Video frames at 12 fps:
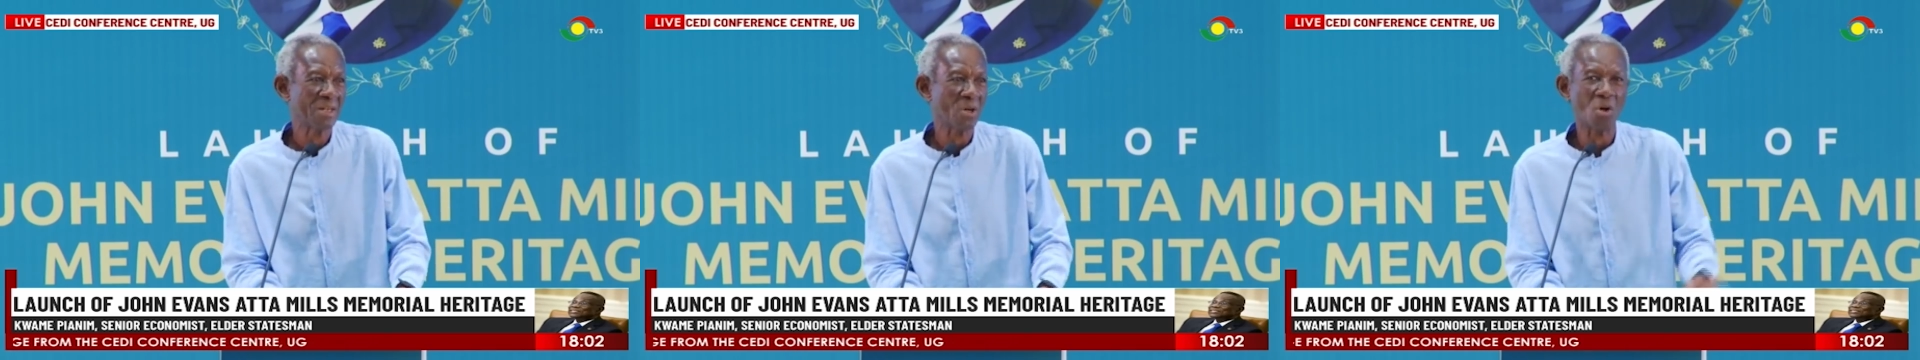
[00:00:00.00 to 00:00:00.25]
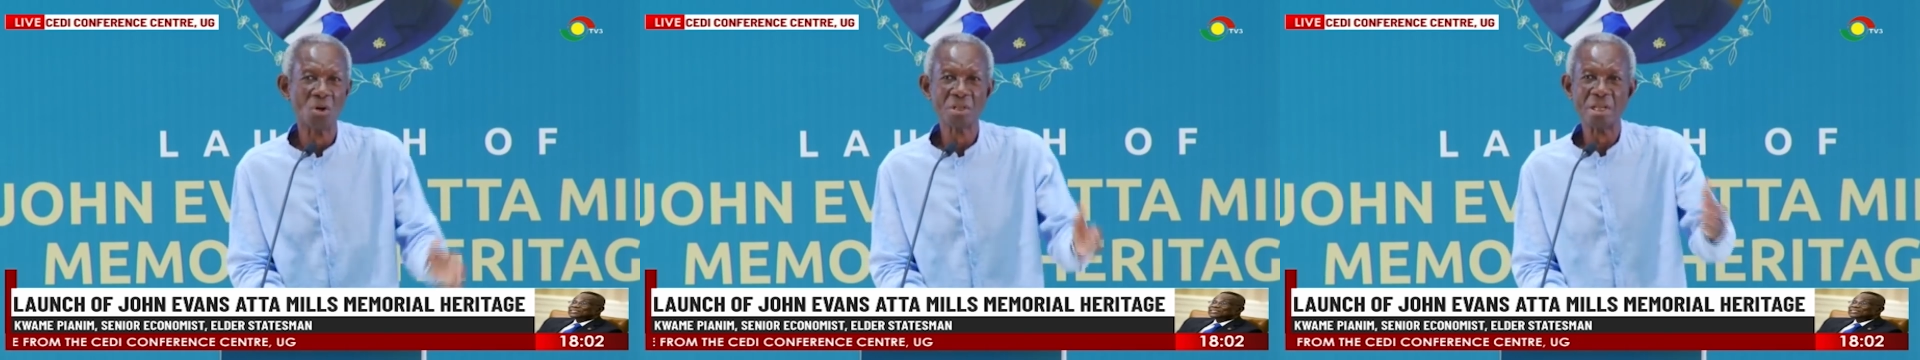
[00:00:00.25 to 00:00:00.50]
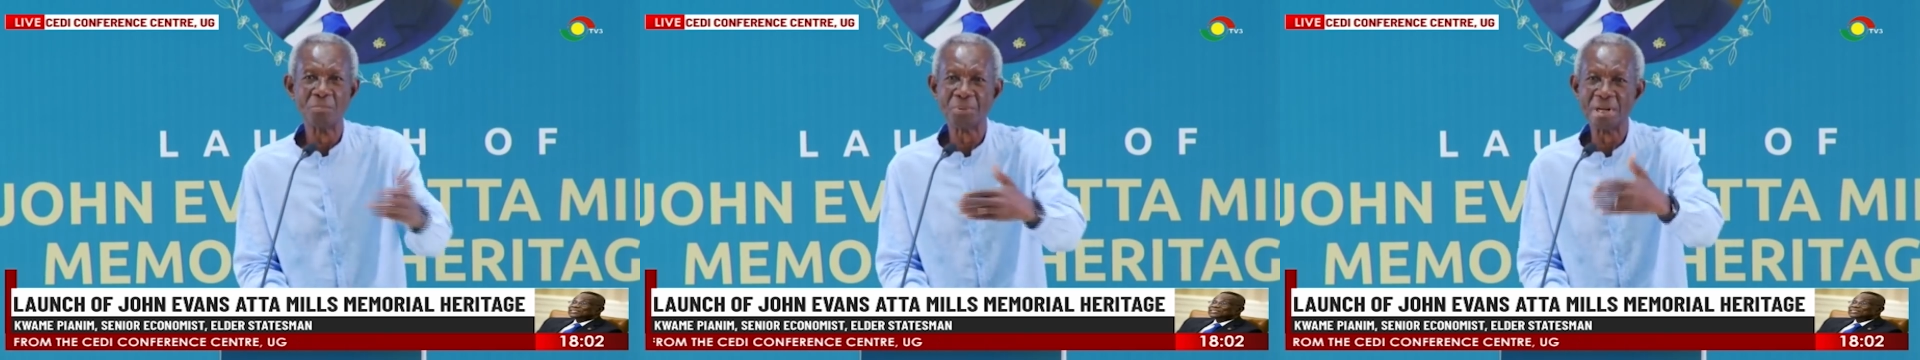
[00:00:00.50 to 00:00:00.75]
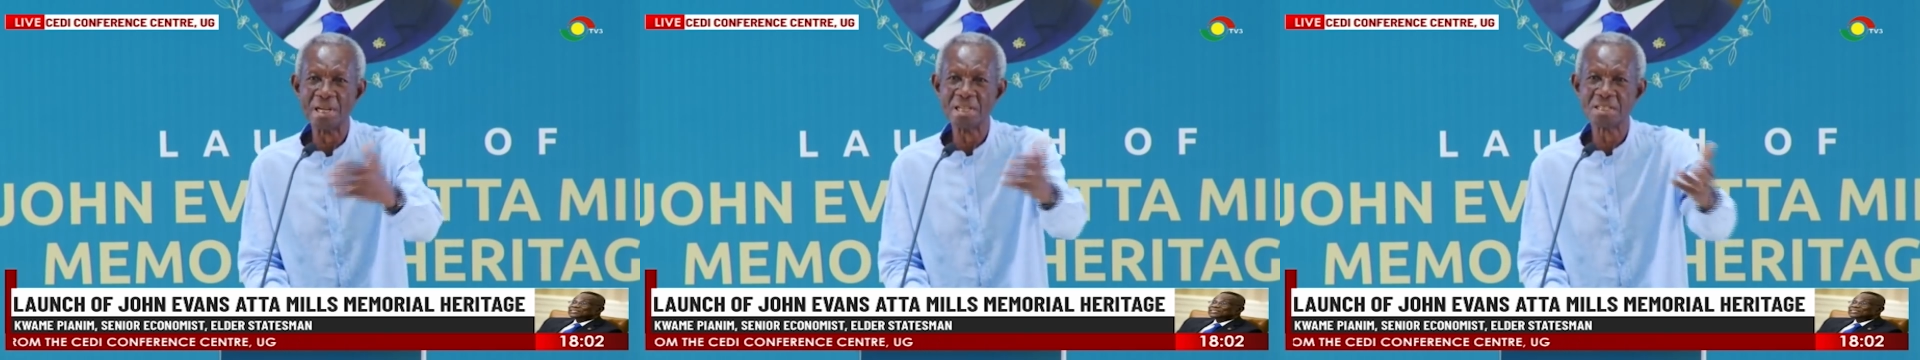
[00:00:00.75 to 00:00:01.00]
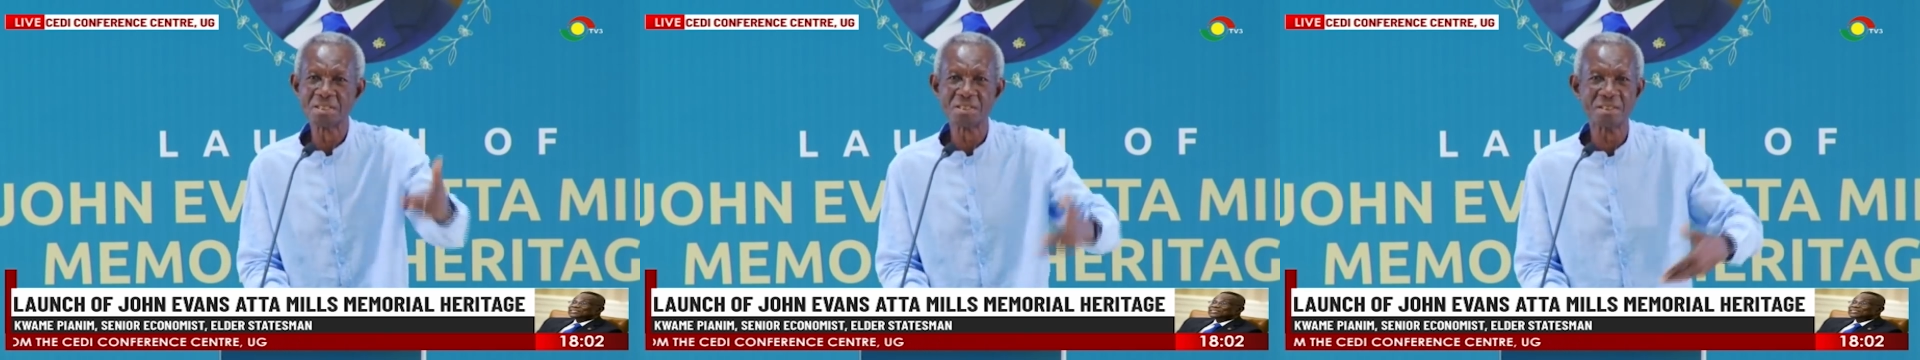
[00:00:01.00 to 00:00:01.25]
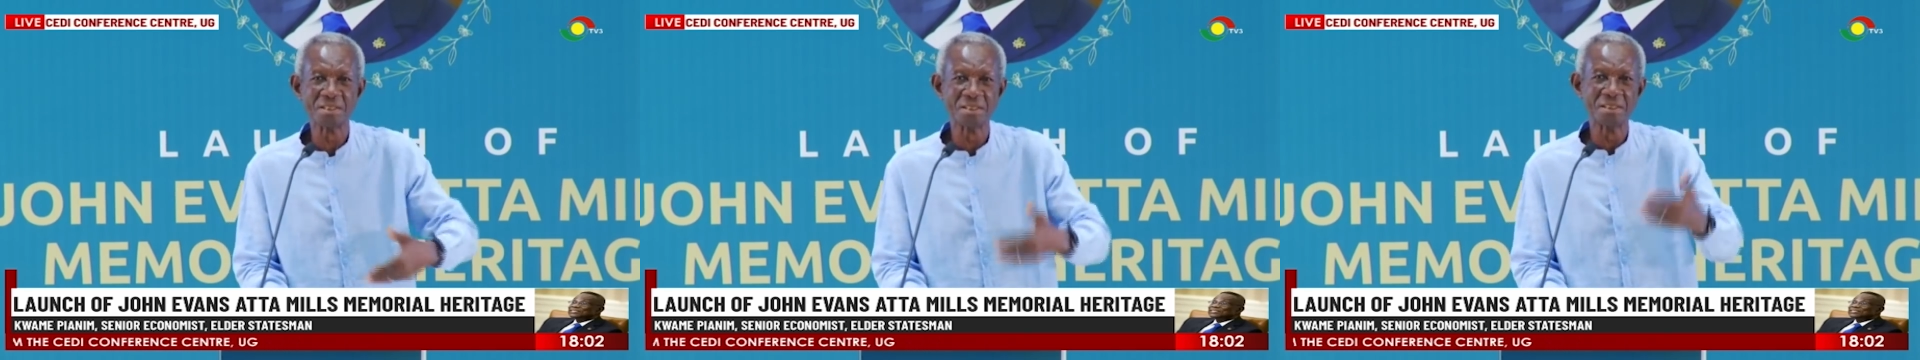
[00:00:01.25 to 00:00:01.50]
all the
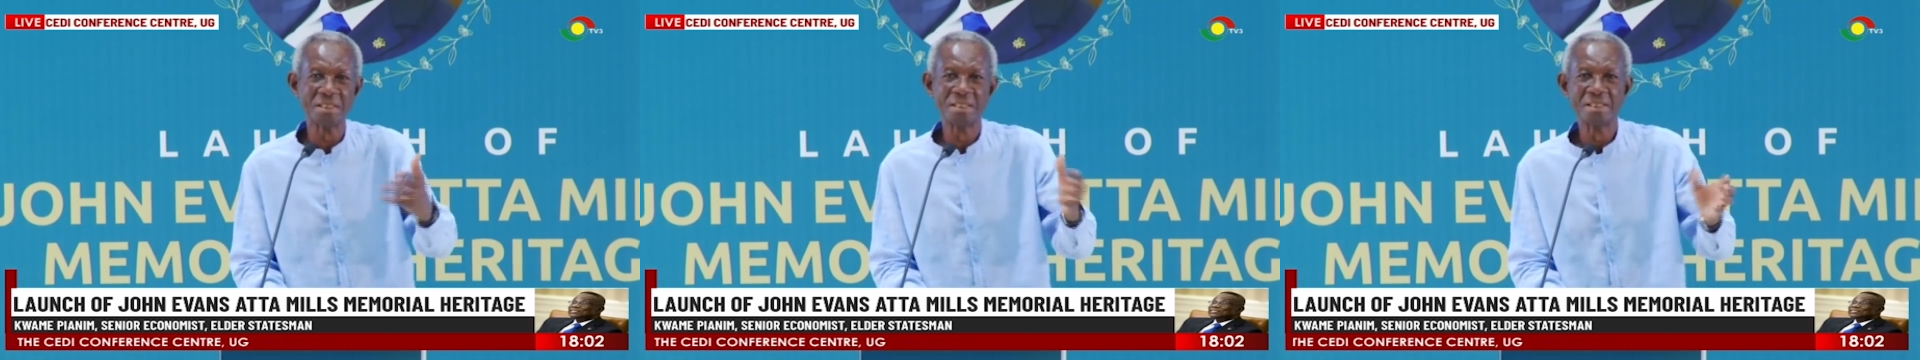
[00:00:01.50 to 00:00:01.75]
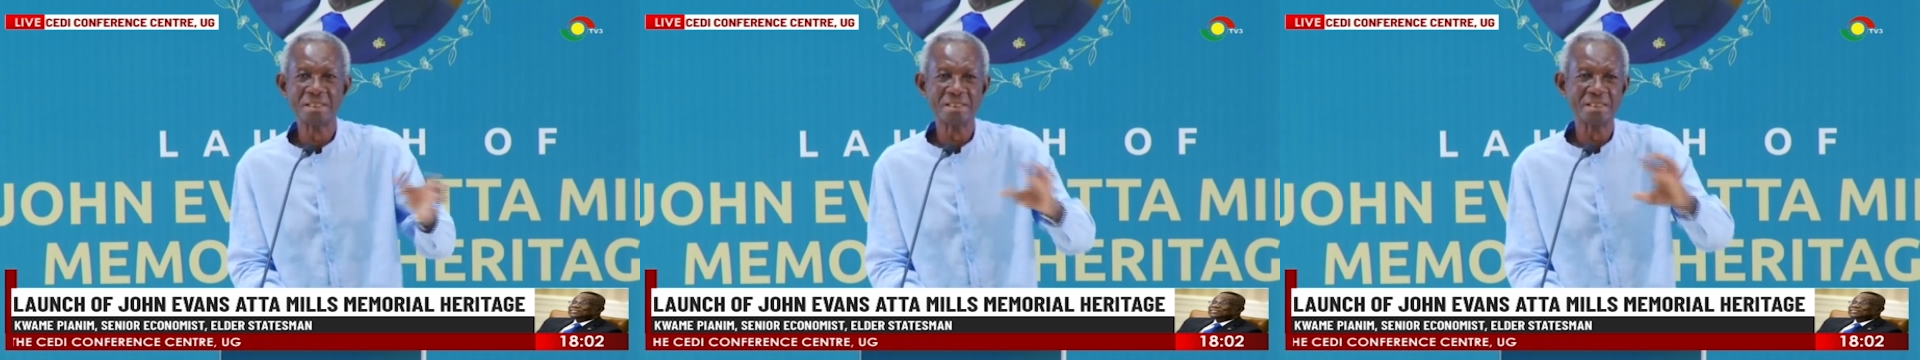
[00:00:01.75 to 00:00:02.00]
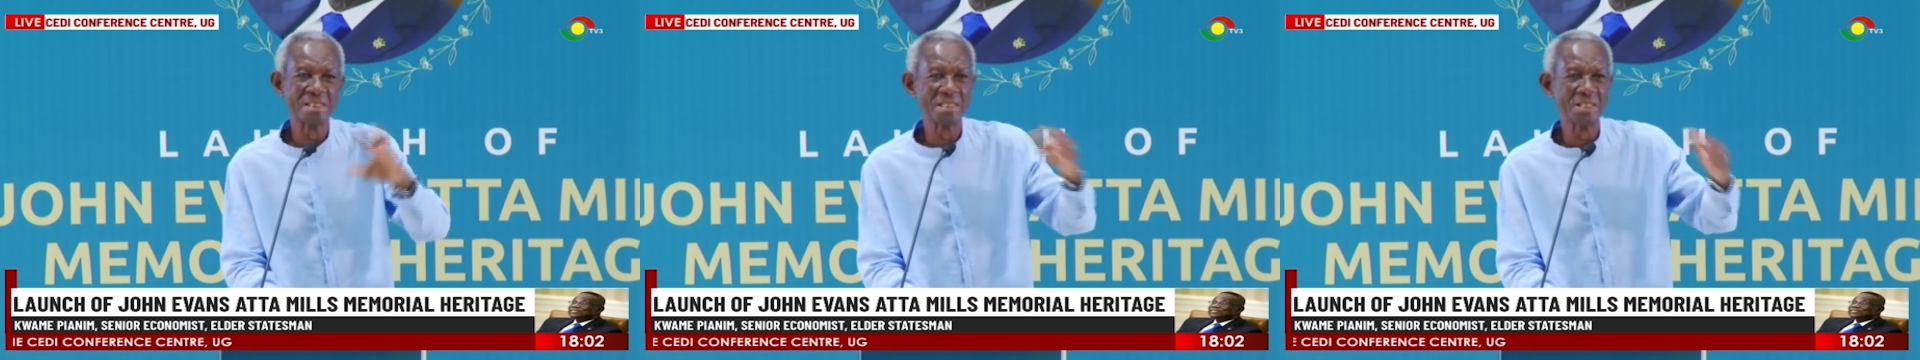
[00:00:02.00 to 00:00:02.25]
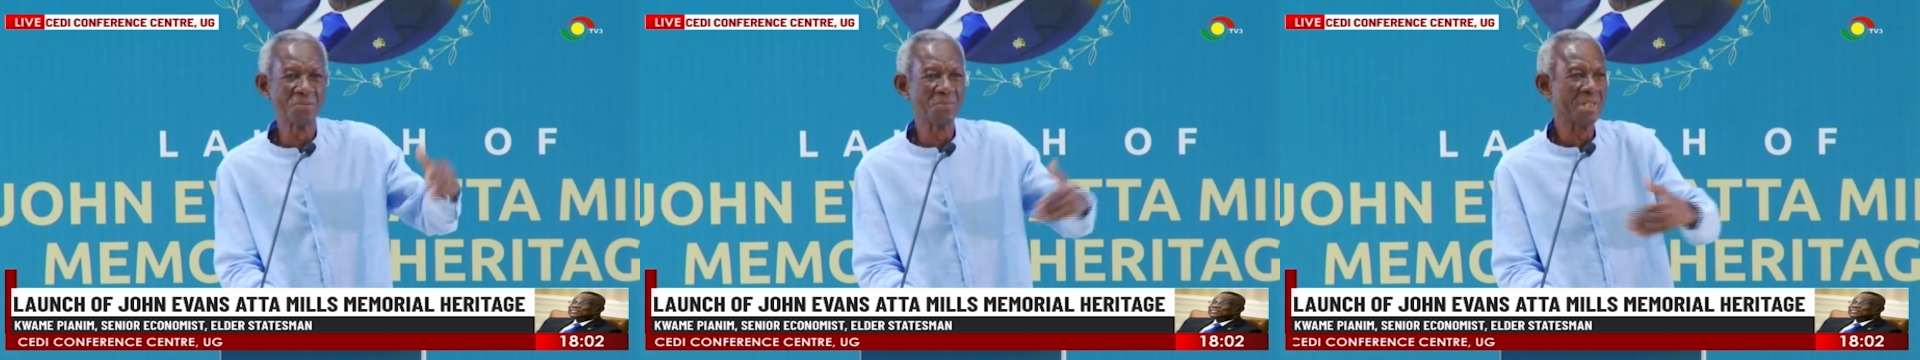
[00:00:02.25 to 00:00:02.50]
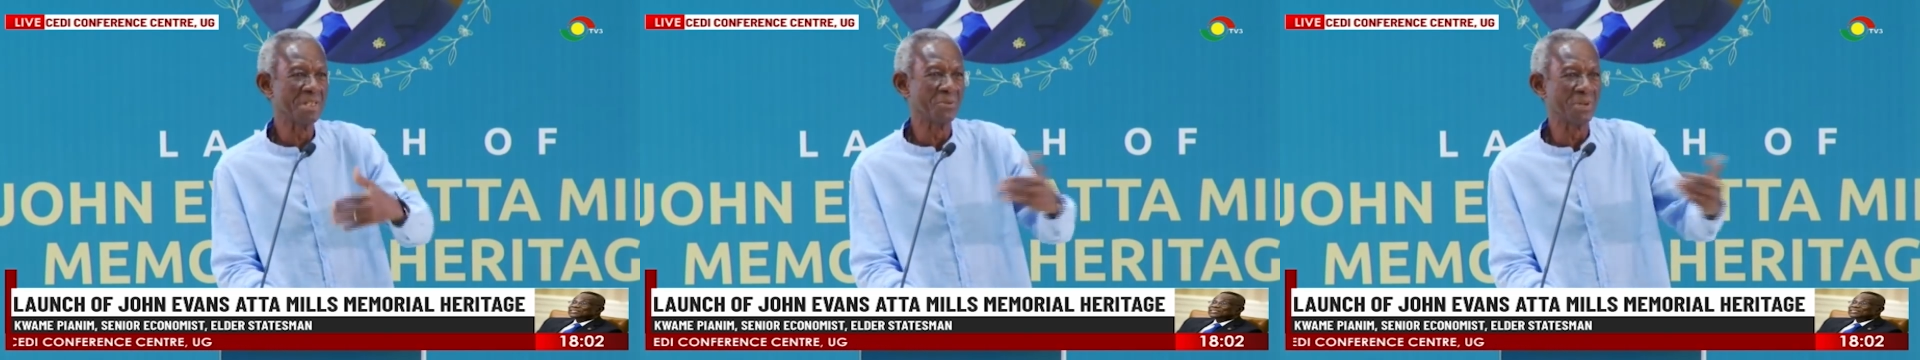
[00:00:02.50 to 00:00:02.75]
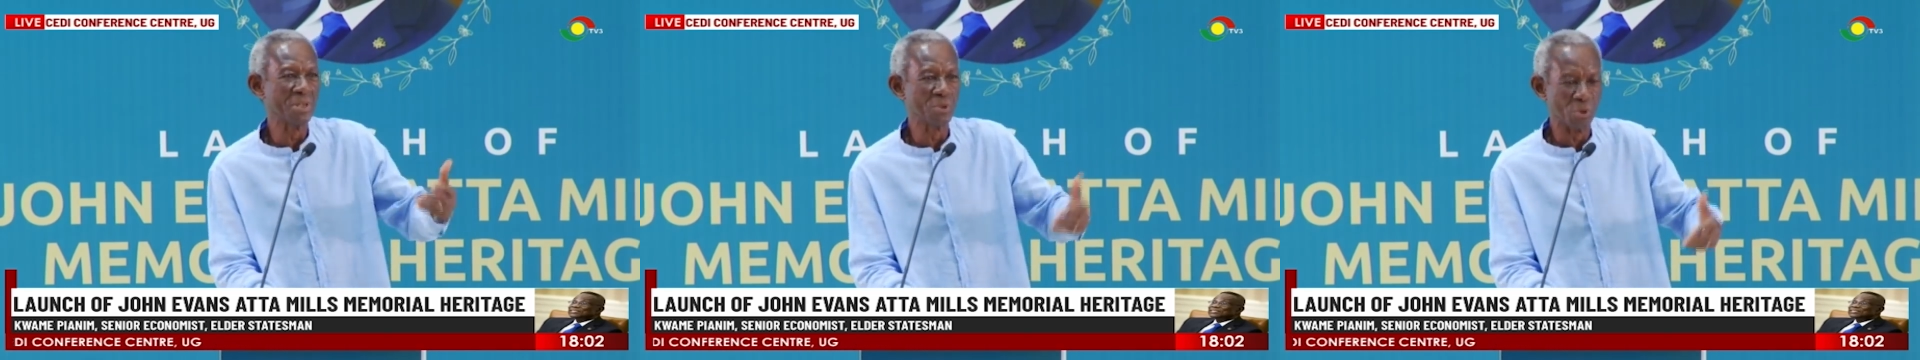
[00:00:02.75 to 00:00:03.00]
press, the TV,
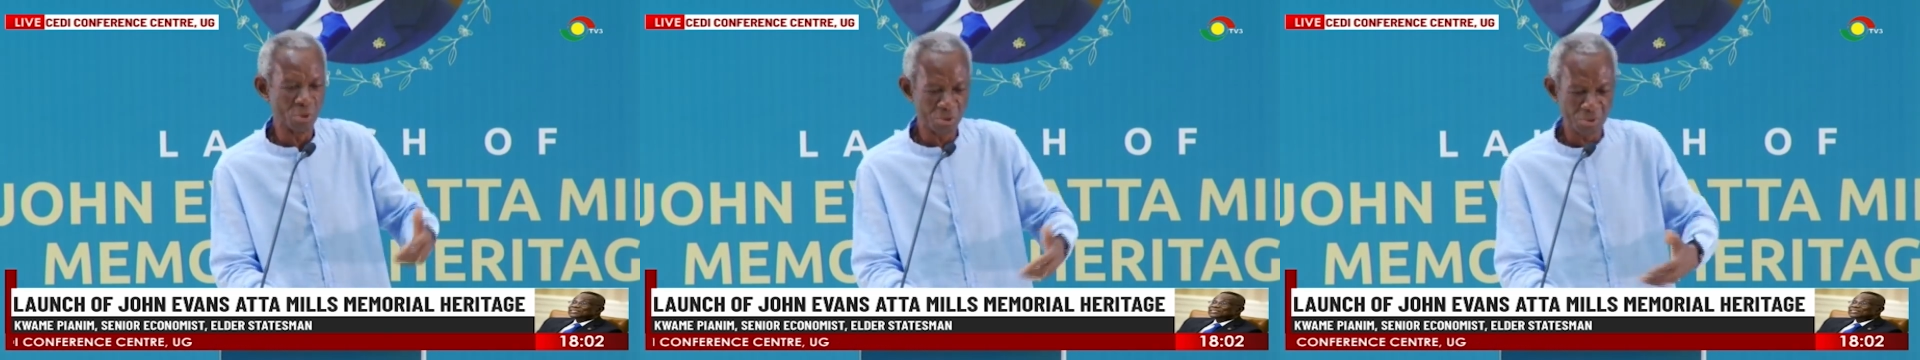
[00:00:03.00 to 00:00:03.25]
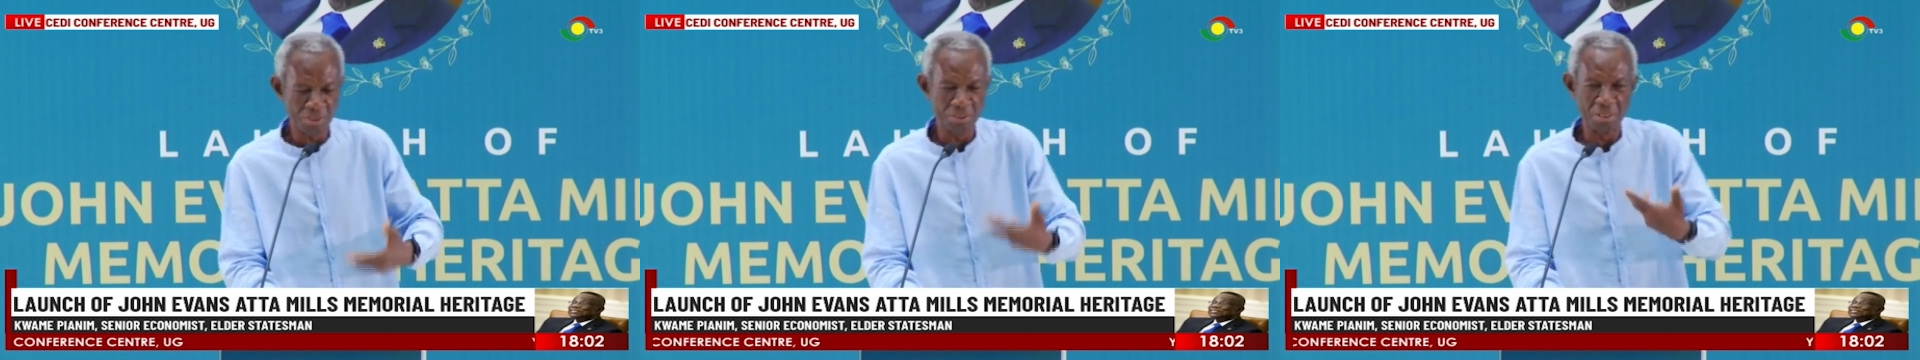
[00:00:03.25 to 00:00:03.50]
radios